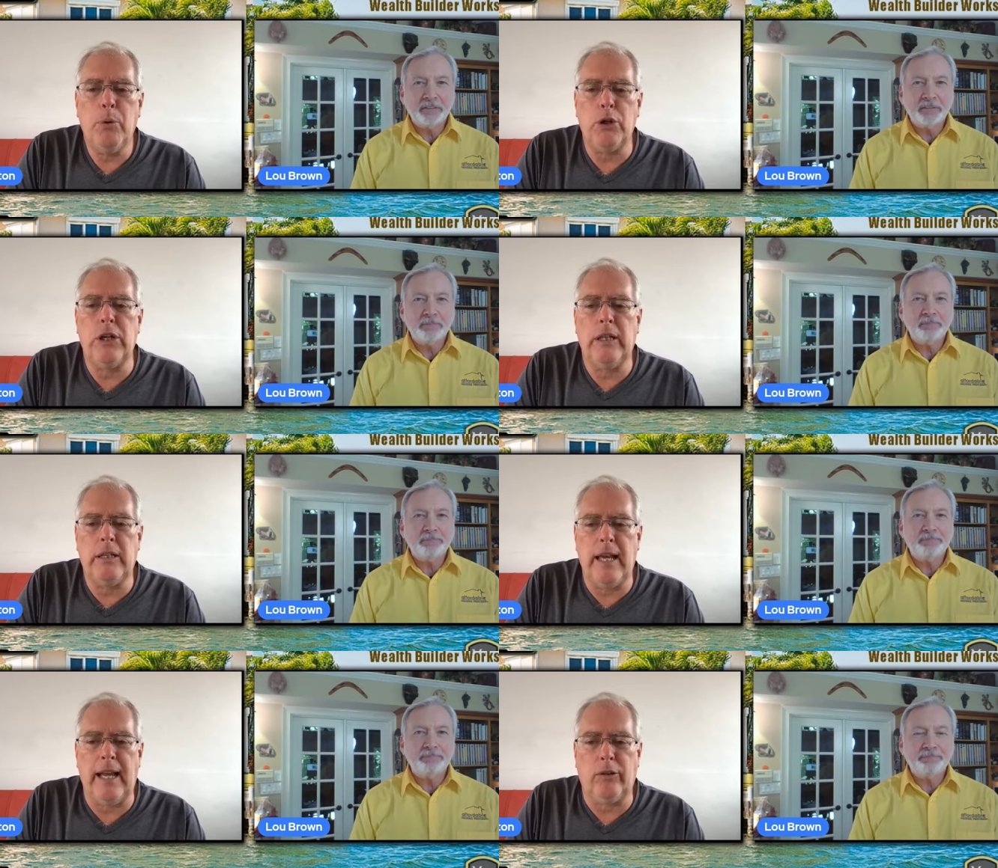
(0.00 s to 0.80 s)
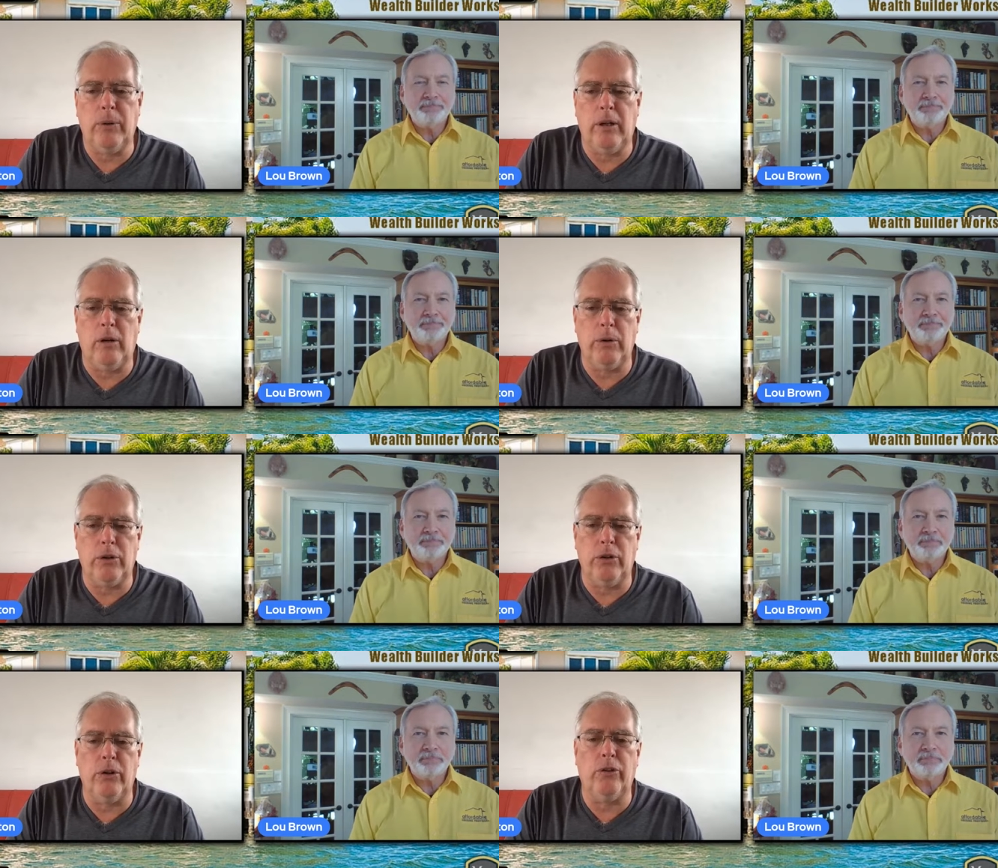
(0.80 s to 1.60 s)
Speaker 1: pushing the tax rate on
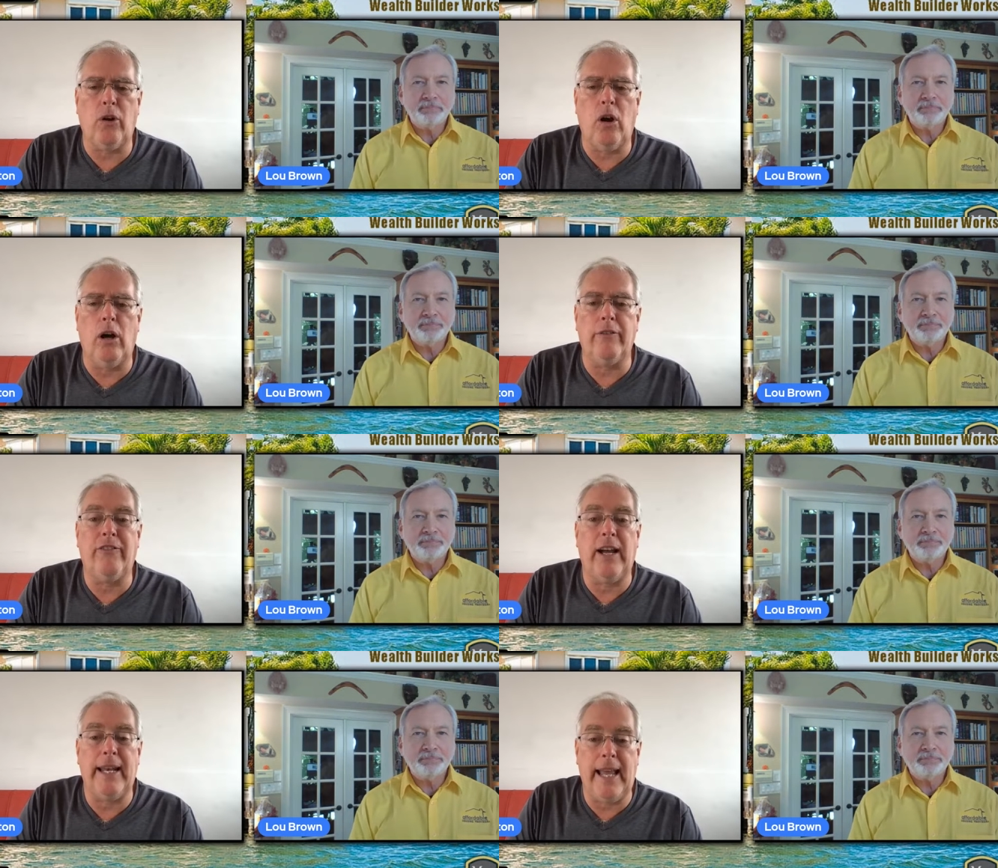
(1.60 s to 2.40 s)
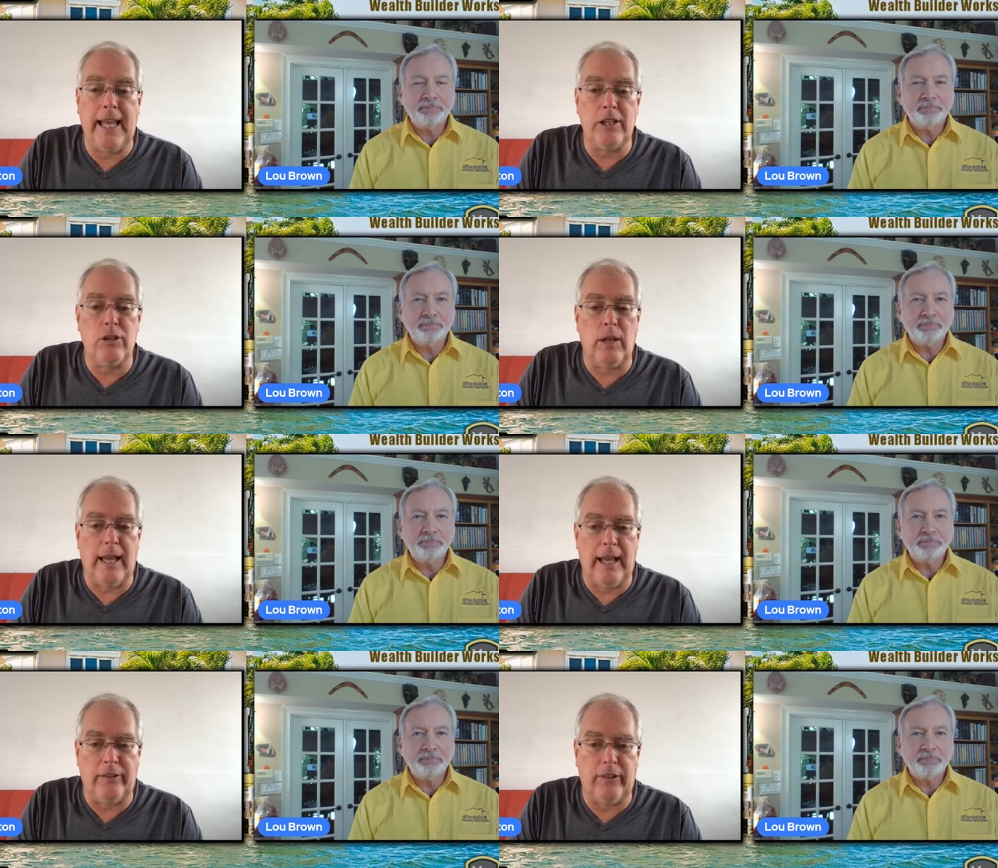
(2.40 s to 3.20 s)
returns on financial
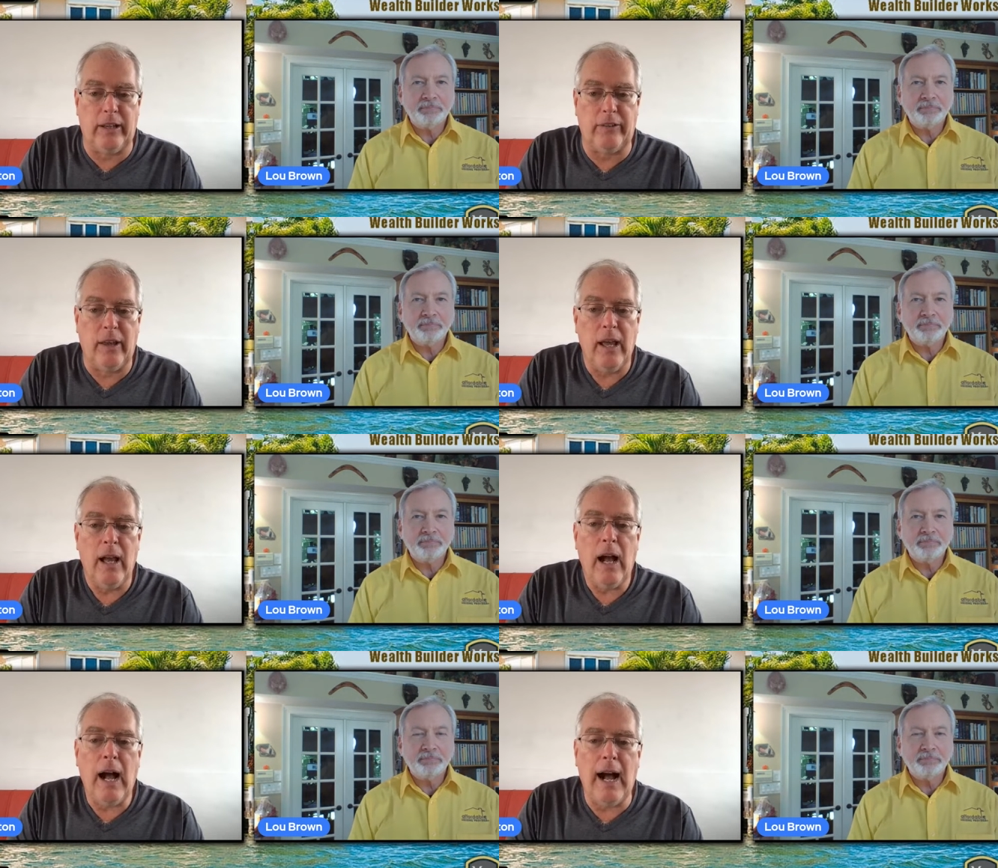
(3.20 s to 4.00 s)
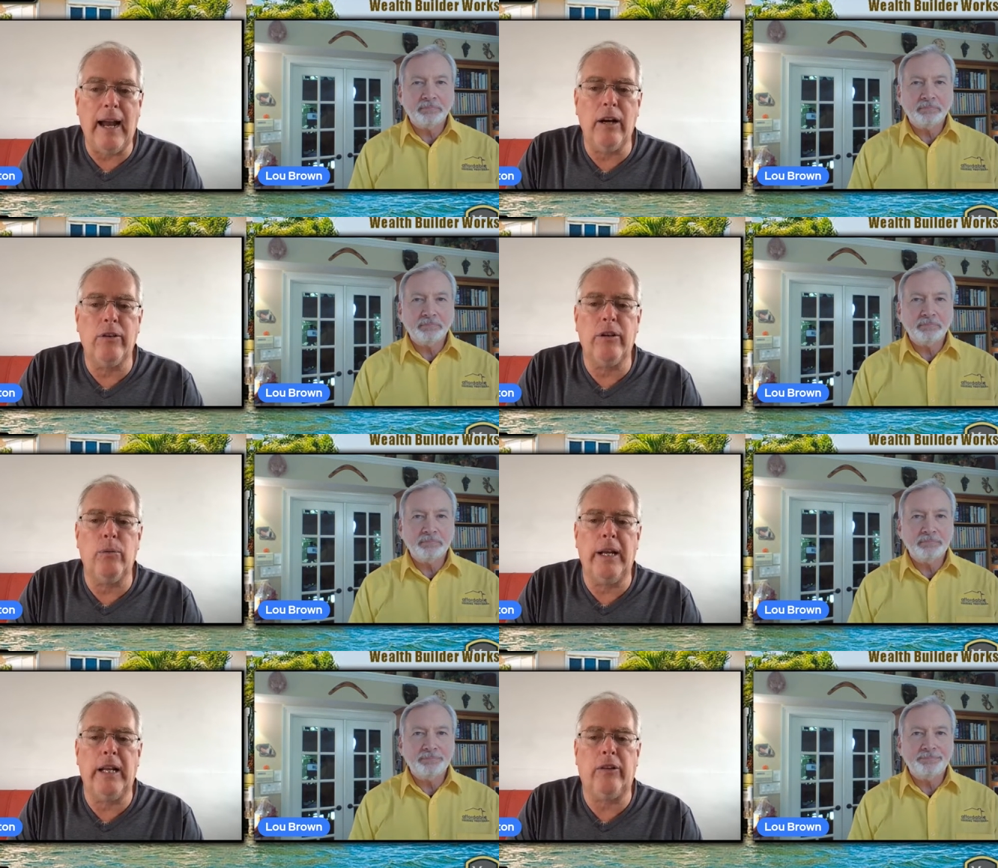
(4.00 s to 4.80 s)
assets higher
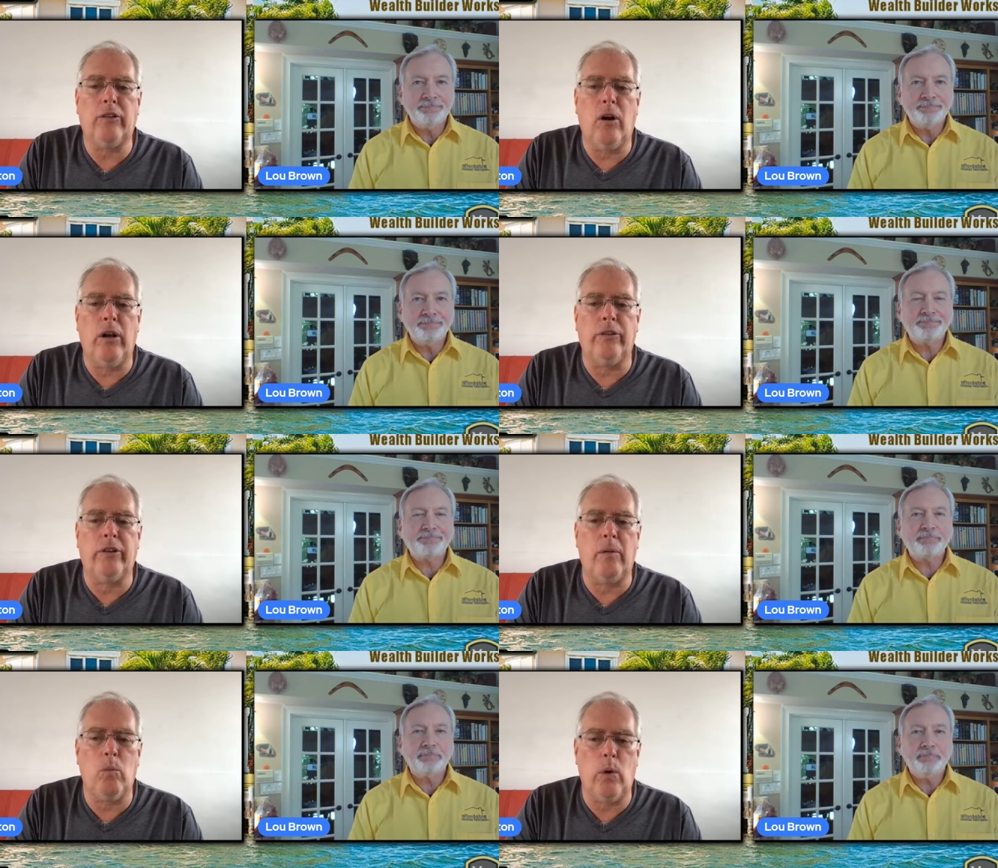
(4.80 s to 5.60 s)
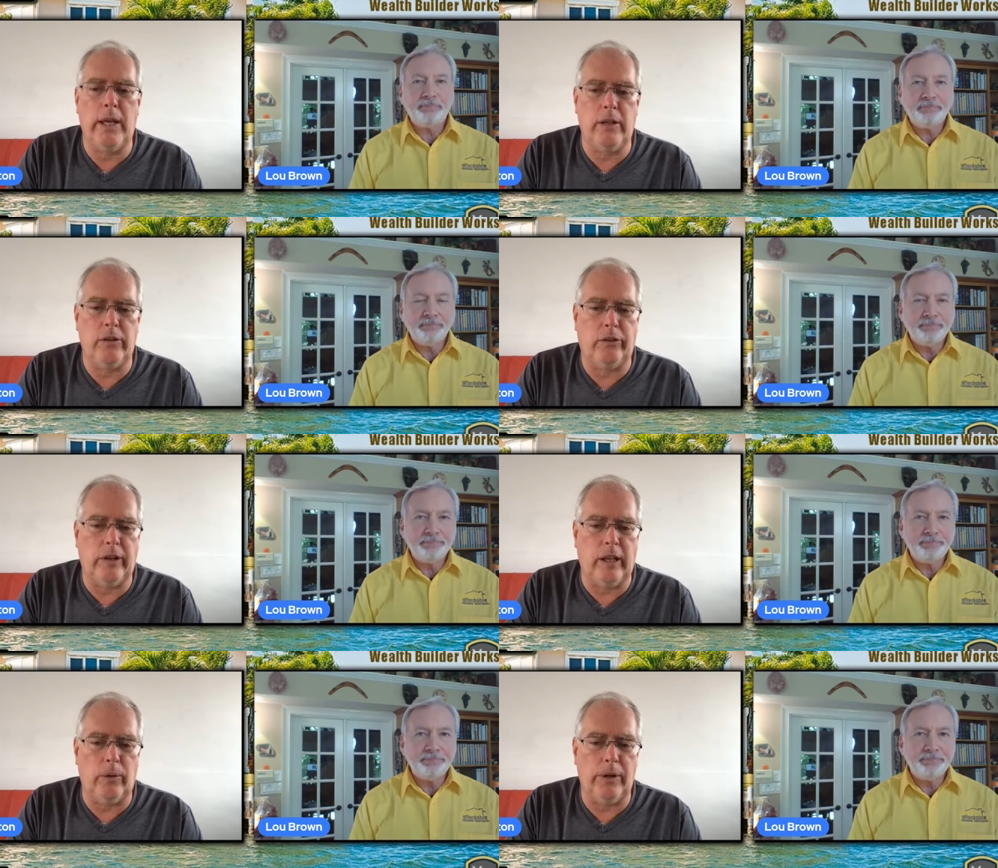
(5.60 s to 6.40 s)
than rates on some wage and
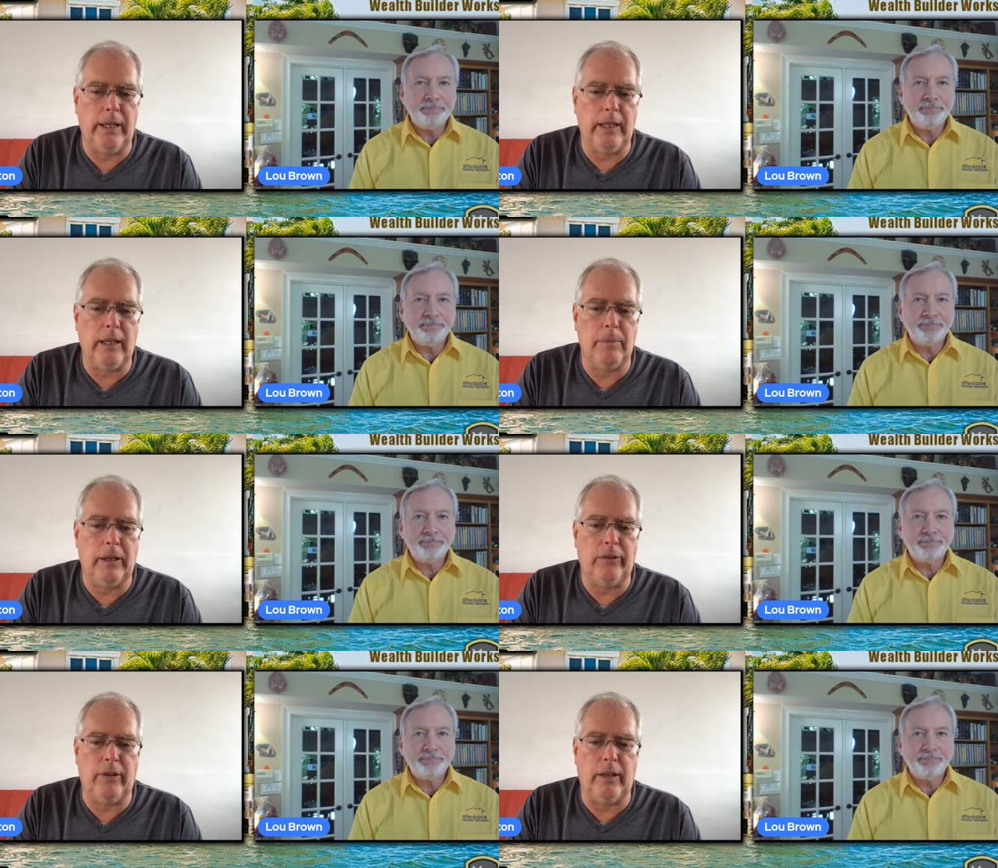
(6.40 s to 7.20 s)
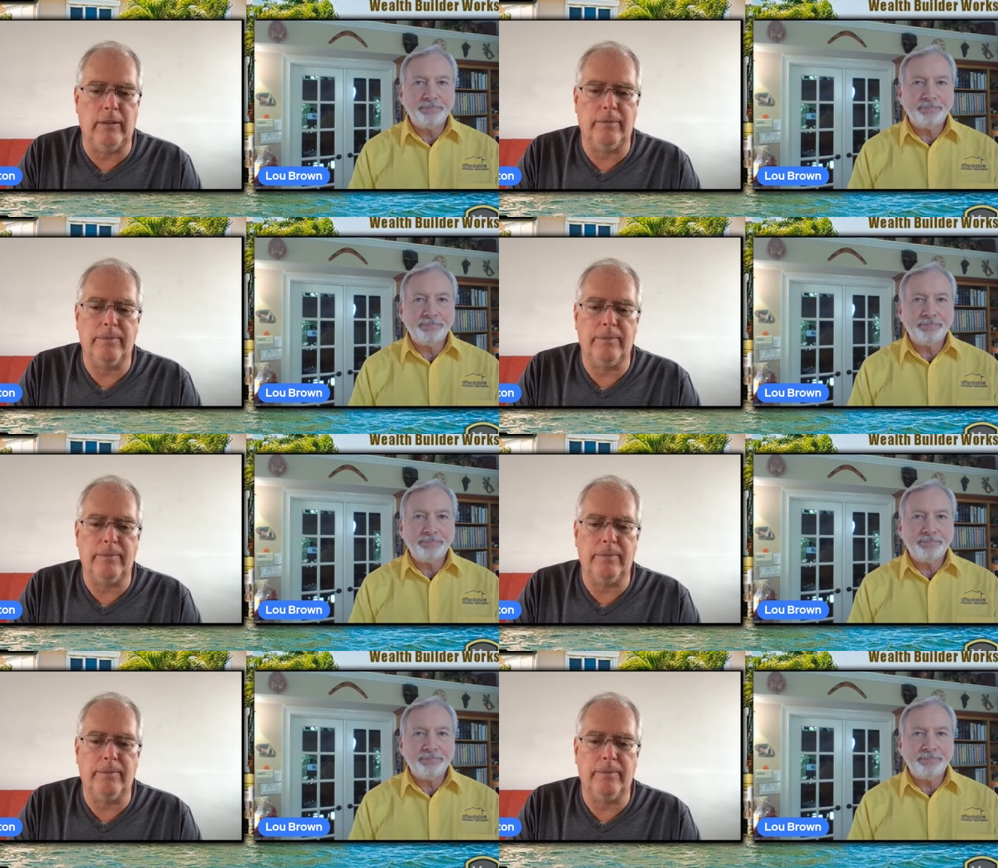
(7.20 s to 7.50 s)
salary income, they said.